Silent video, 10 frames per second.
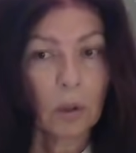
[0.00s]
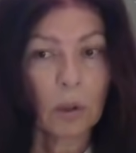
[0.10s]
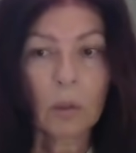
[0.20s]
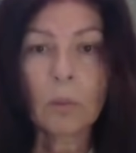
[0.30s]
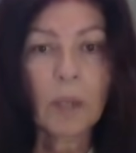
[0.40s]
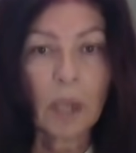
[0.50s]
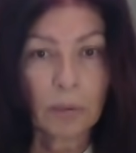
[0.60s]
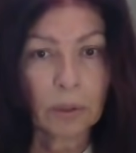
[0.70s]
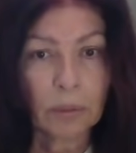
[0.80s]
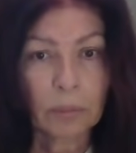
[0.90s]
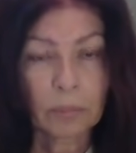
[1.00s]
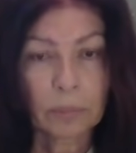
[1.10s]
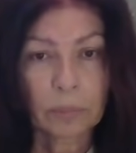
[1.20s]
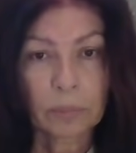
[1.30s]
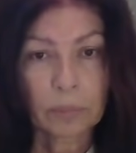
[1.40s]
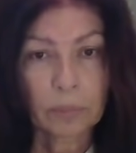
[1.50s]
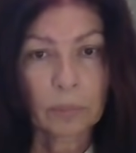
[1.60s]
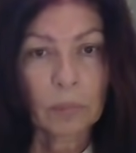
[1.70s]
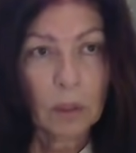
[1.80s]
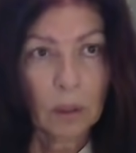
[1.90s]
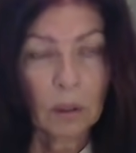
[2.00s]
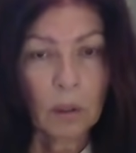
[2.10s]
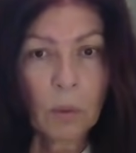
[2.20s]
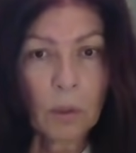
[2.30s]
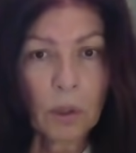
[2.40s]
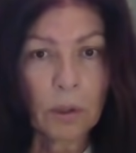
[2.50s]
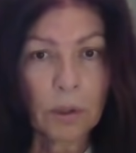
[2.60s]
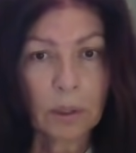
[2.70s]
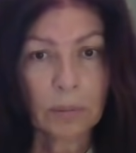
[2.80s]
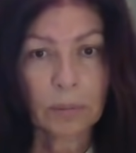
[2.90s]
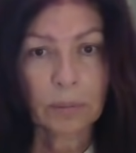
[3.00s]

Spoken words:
or whatever. You were heard.